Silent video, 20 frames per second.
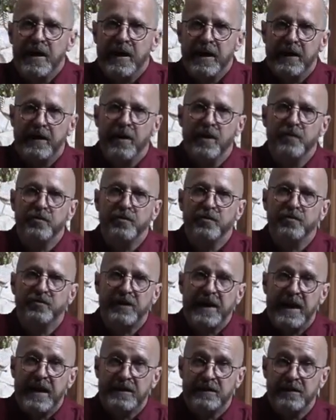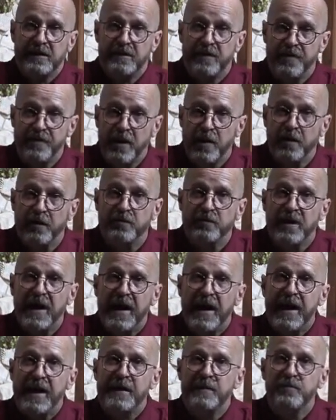and understanding that there are
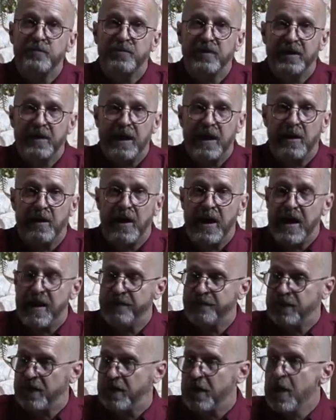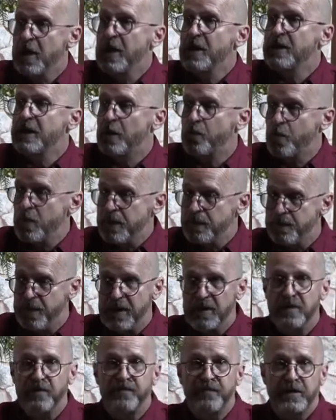times in our life that we
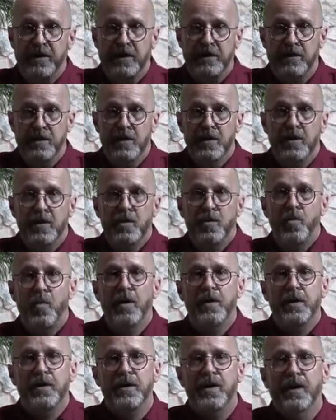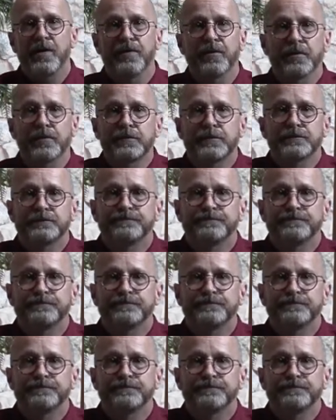benefit one another.